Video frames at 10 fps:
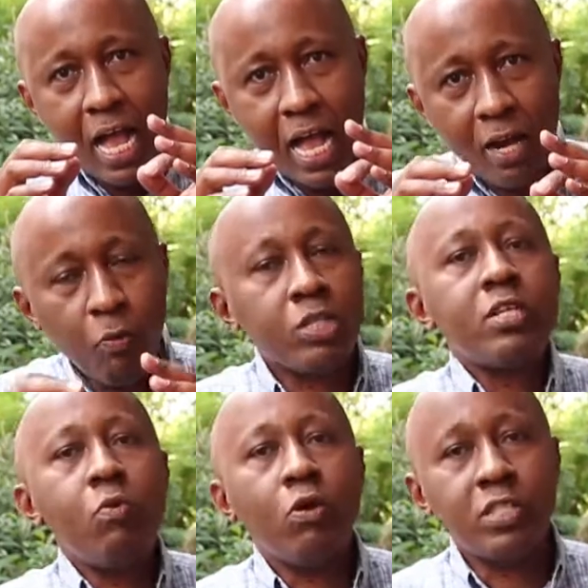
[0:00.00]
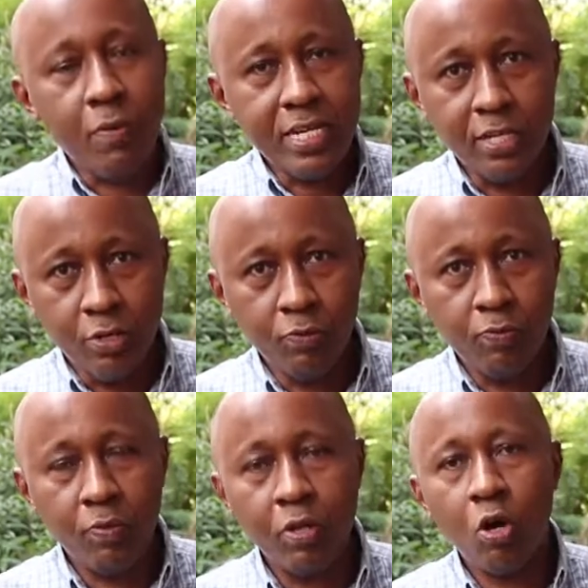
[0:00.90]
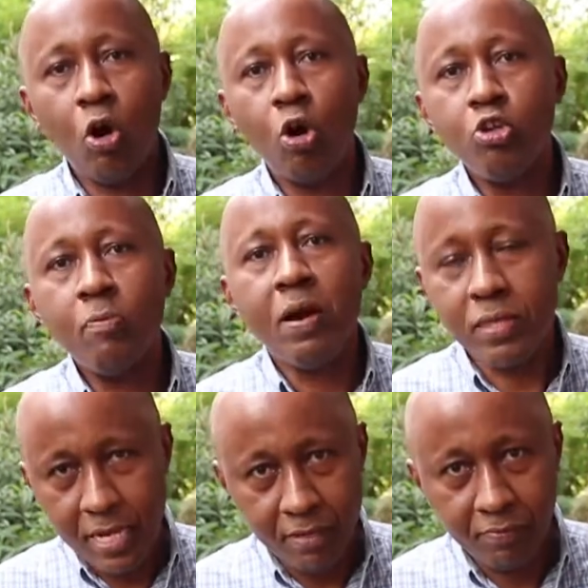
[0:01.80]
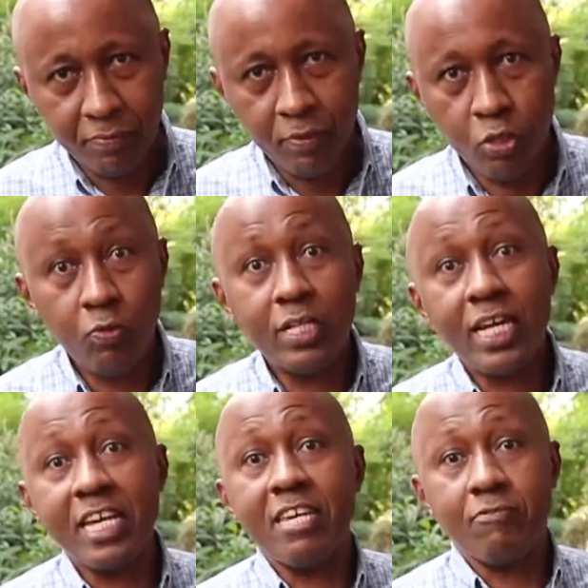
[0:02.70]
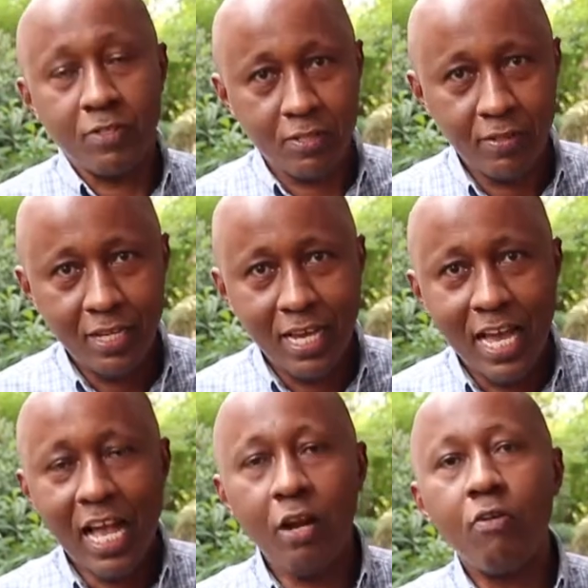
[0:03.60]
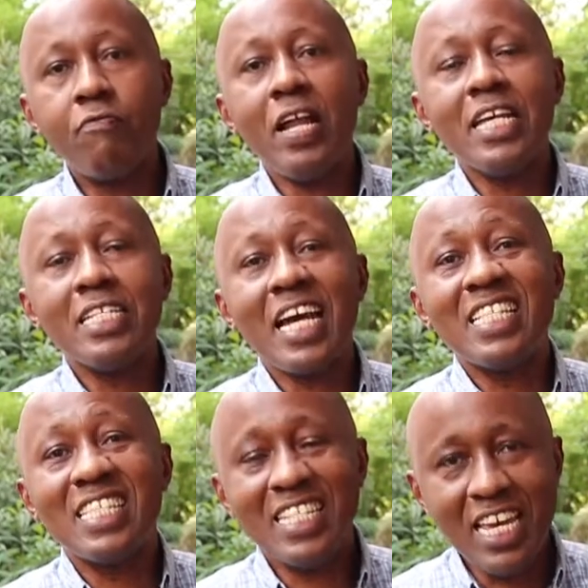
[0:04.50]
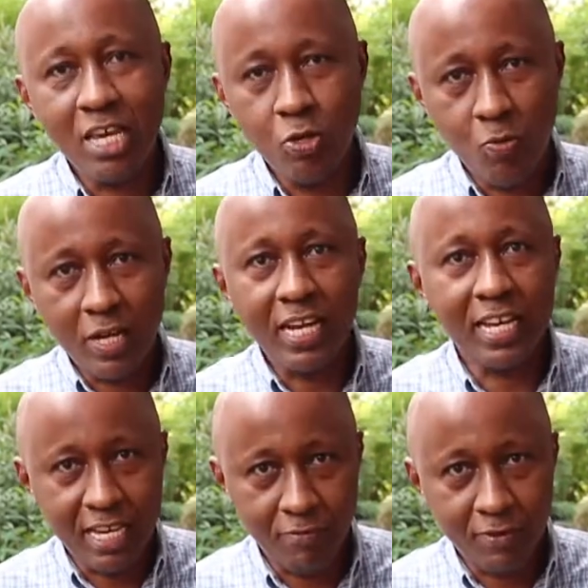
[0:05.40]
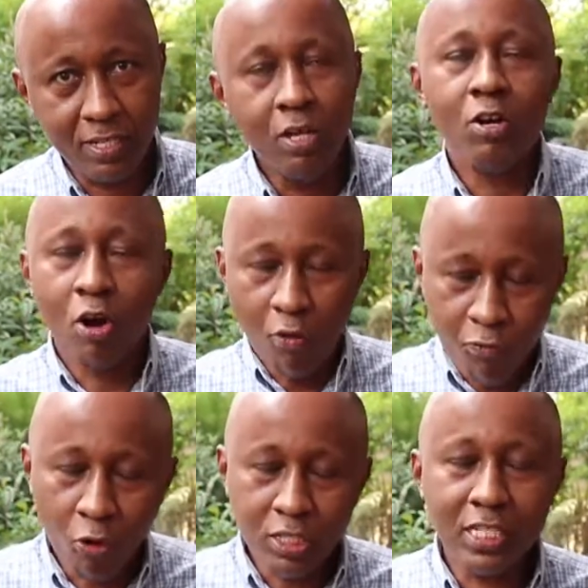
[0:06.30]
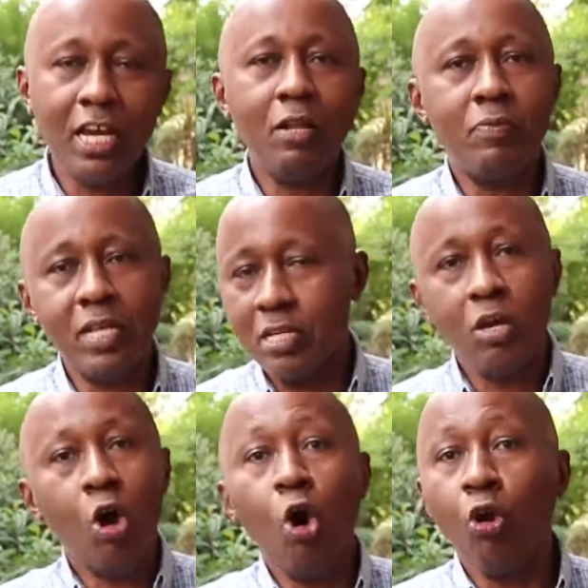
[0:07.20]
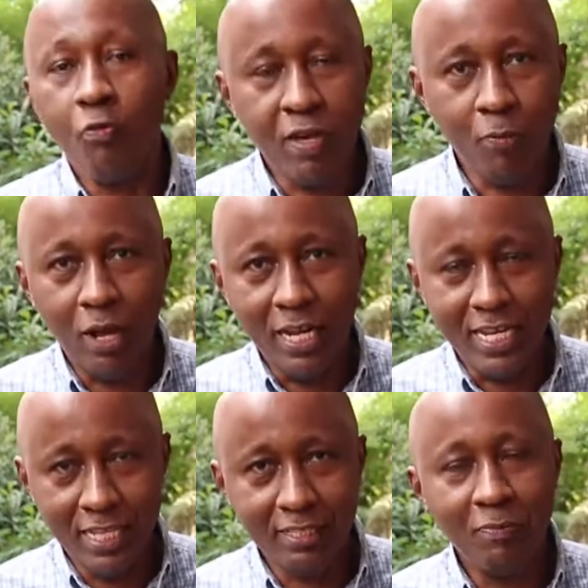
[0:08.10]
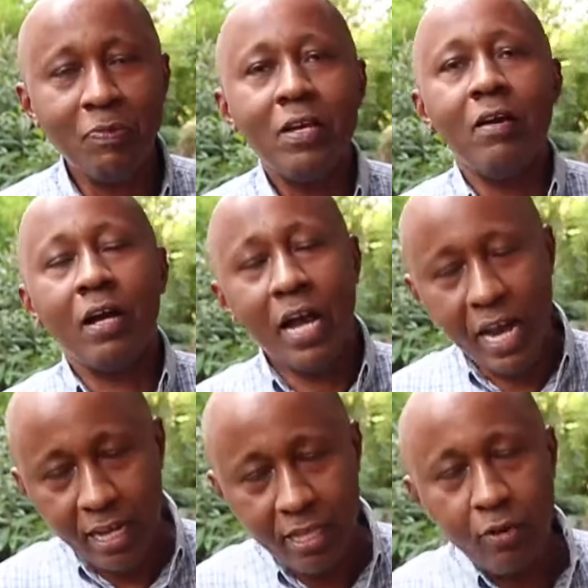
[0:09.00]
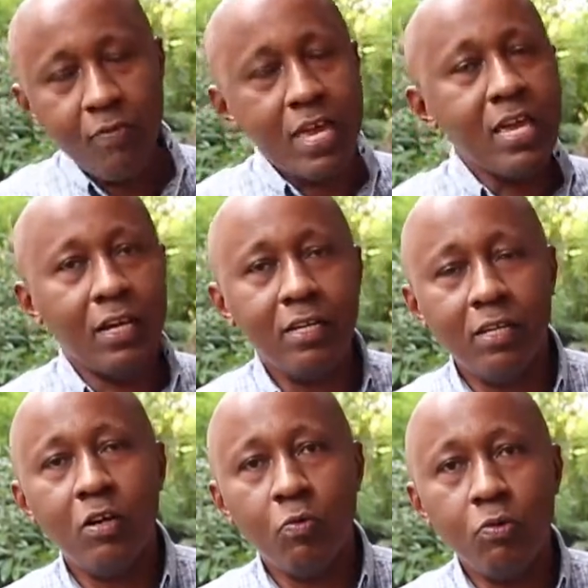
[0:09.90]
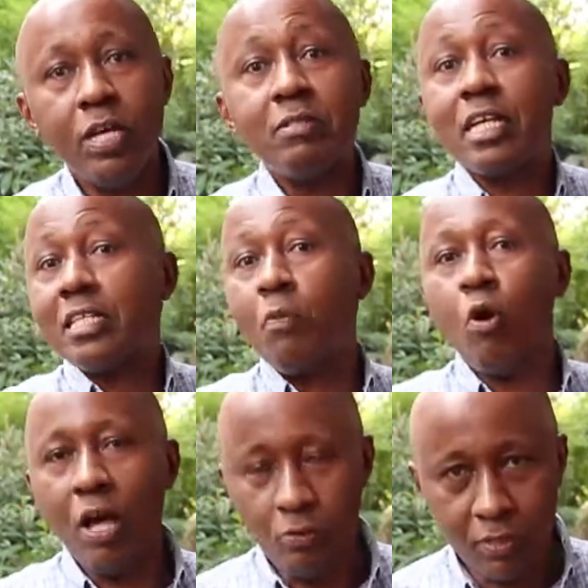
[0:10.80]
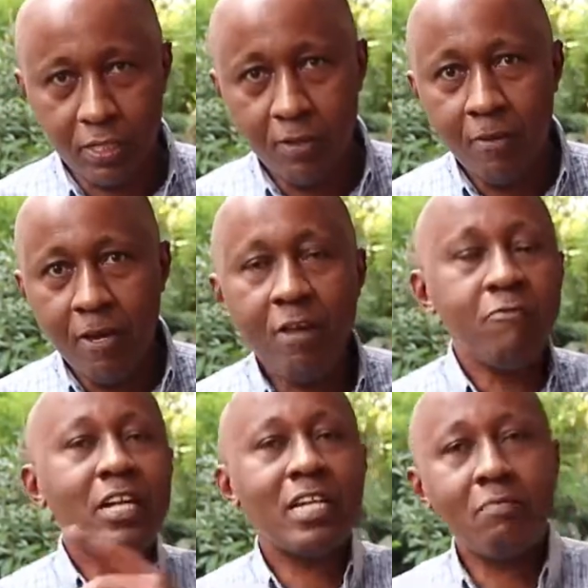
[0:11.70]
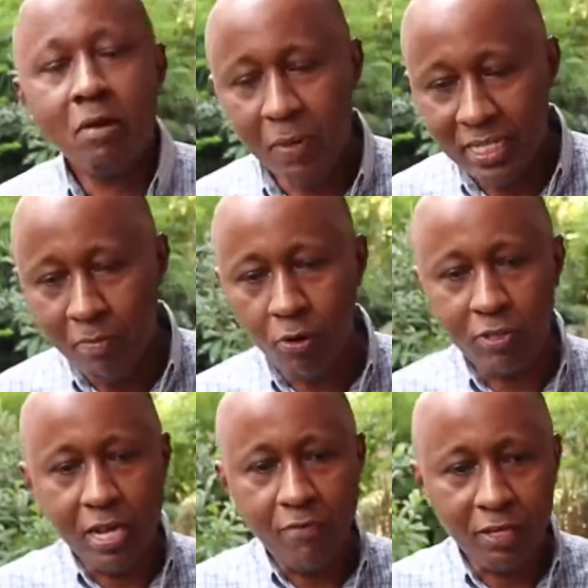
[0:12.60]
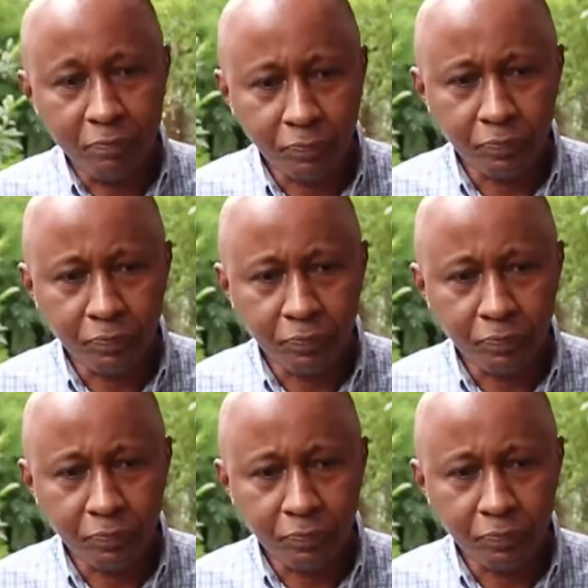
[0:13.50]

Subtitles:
And what rewards awaited you? On your birthday, you would get a gift. And on Valentine's Day, you would get a gift. Of course, it helped that all of them were ladies. And at the end of the year, we would then take them all out. In fact, I remember by the time I was leaving,